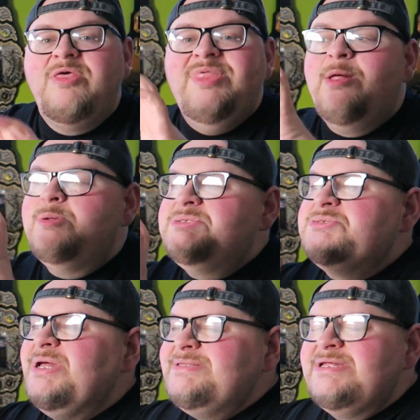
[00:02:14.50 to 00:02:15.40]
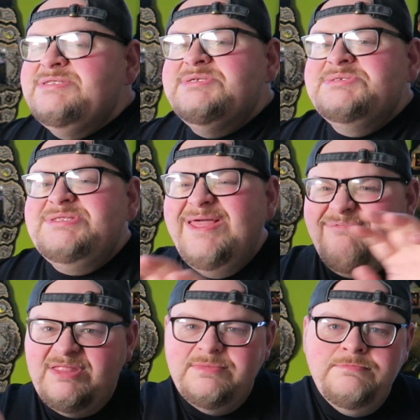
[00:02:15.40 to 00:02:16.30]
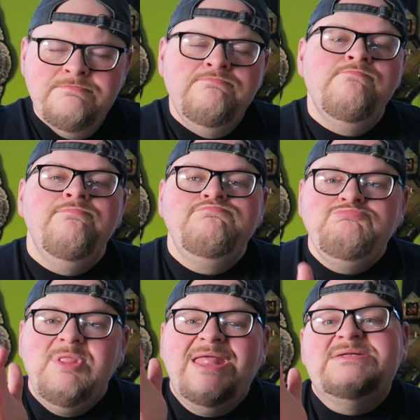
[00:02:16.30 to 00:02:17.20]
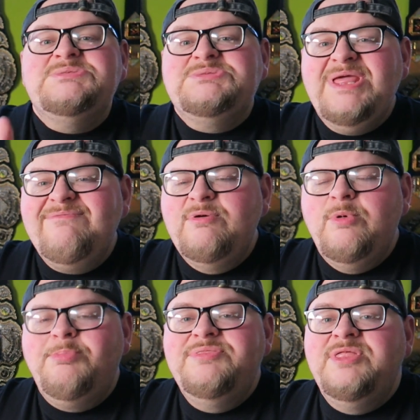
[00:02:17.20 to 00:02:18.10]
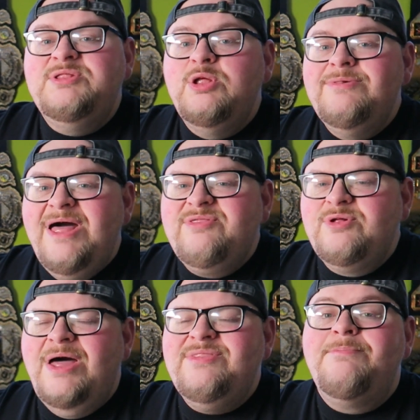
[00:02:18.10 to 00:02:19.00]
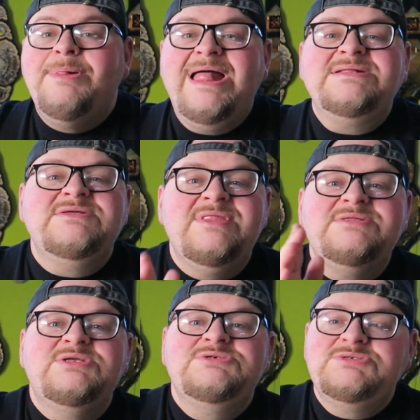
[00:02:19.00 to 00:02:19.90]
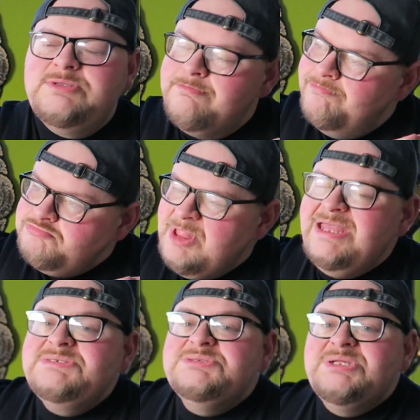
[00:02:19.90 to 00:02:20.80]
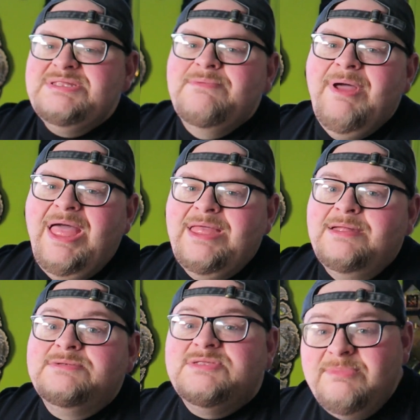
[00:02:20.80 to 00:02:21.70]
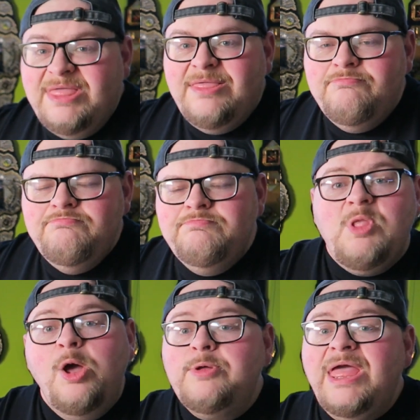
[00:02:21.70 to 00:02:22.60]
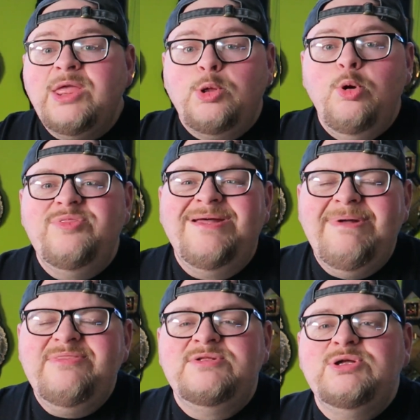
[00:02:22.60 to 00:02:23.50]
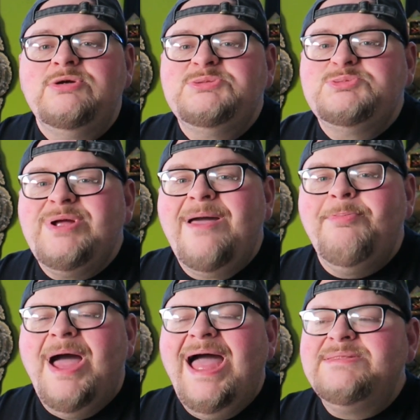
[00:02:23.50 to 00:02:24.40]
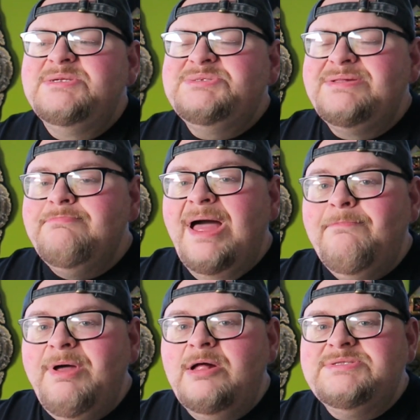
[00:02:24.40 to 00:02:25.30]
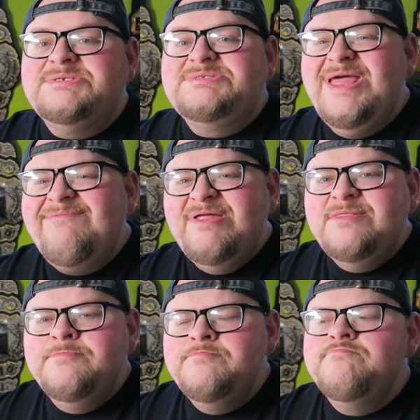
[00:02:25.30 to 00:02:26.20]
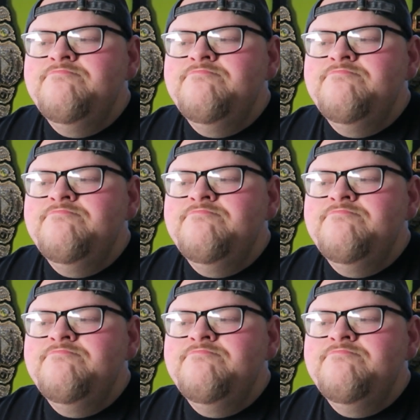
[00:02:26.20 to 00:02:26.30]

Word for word: They would send it to Steven, and Steven would put the new leather on the plates and then just send it back to me. Okay, cool. They made the new strap. I had to send my belt to Steven.